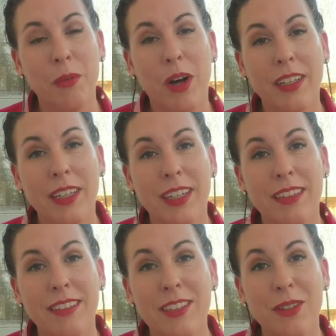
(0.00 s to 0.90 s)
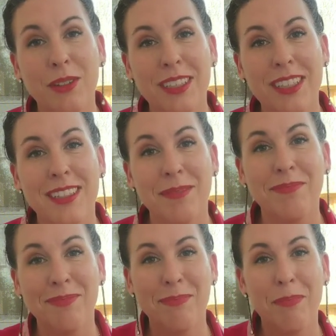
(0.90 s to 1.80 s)
walking the solar
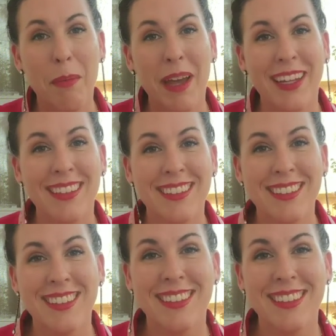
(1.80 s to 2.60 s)
system. Bye-bye.